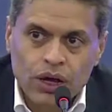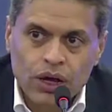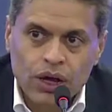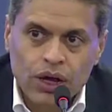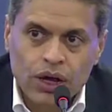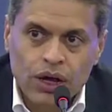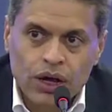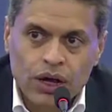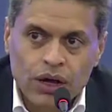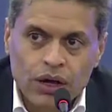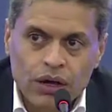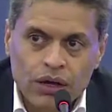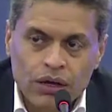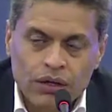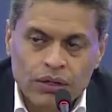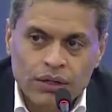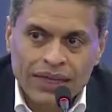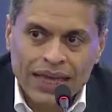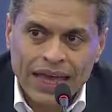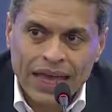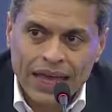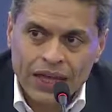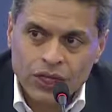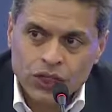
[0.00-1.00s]
uh,
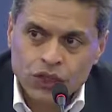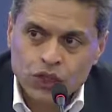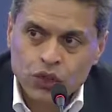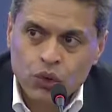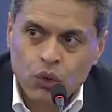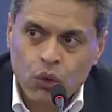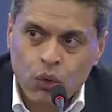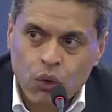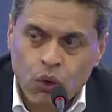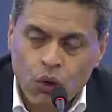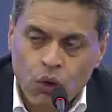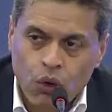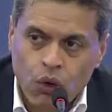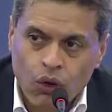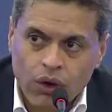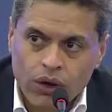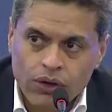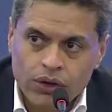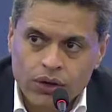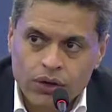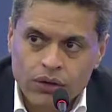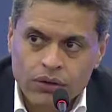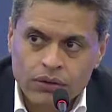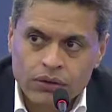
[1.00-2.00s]
the age
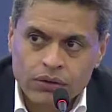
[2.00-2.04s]
cohort